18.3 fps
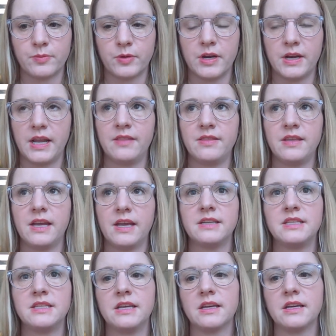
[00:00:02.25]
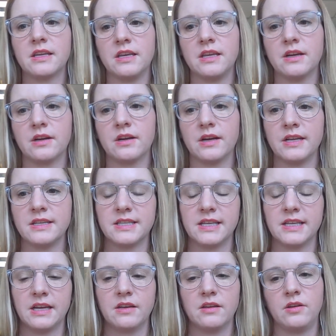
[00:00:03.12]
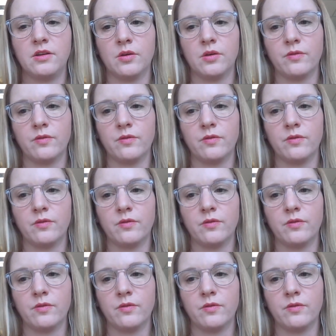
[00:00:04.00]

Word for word: And the idea here is that, you know,